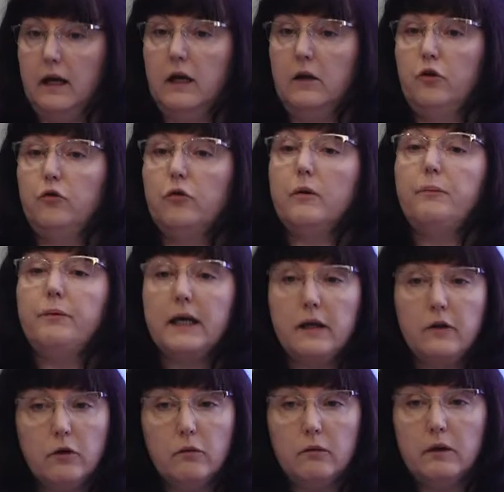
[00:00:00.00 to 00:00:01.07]
in
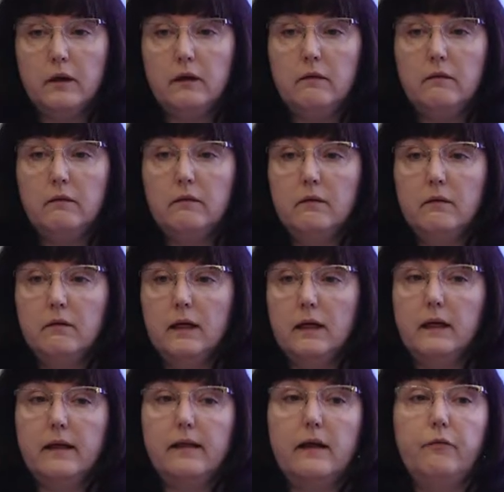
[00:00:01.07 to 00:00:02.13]
European Union, then
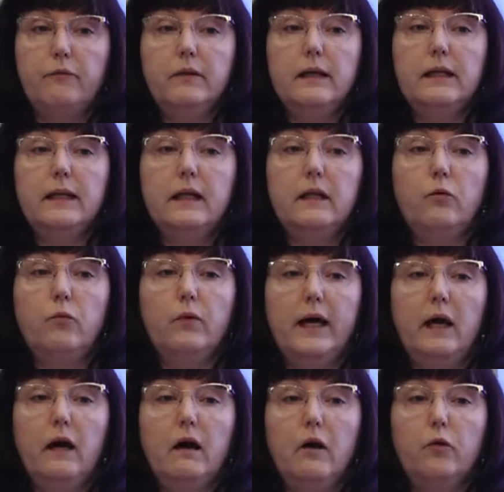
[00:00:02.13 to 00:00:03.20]
it's definitely the
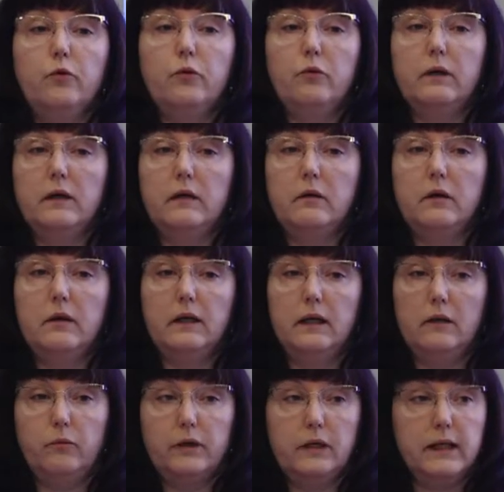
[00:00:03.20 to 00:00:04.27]
way how you can
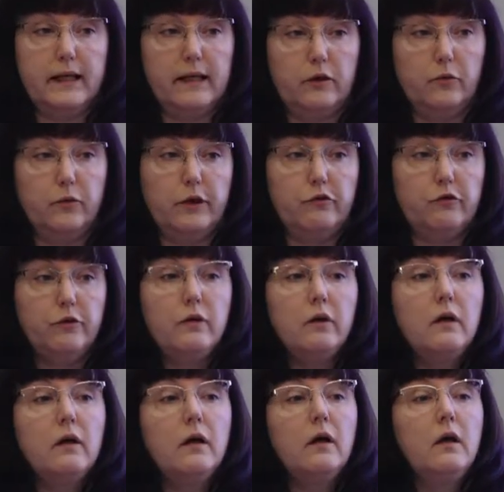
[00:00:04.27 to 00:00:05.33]
deal with this situation.
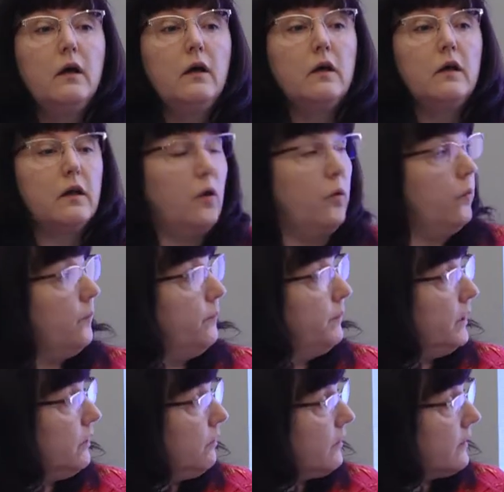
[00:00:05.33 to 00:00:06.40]
So
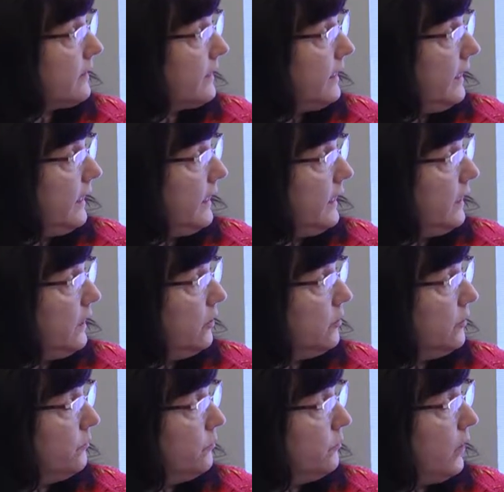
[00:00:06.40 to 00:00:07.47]
because uh,
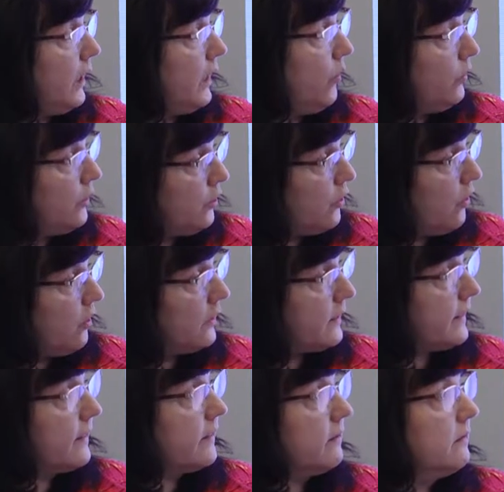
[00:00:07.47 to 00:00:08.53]
our
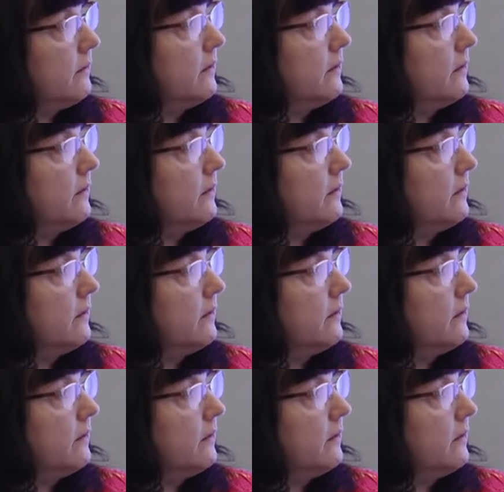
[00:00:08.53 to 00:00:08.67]
costs